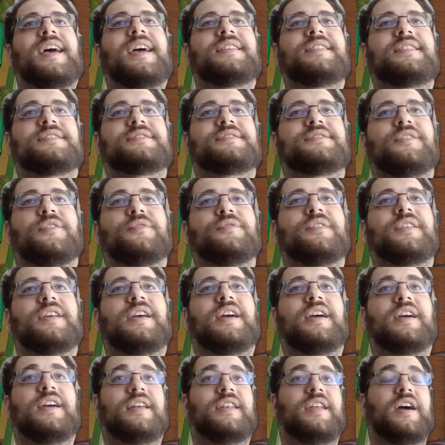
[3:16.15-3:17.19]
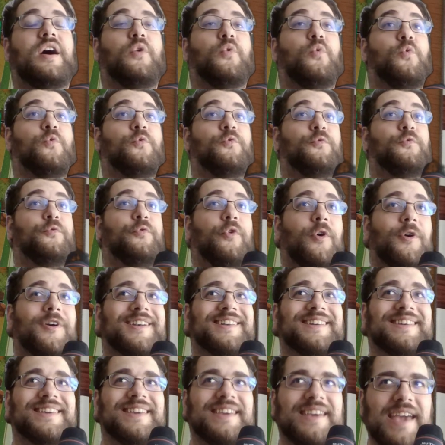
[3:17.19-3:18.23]
and it's only in our
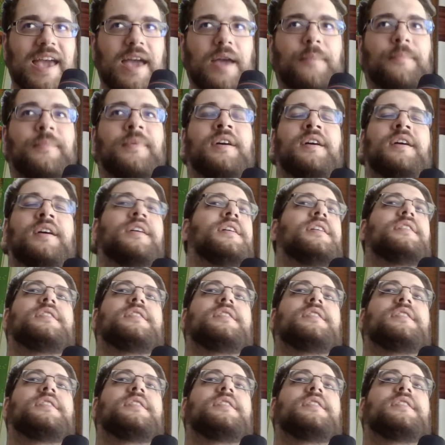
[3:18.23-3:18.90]
4th game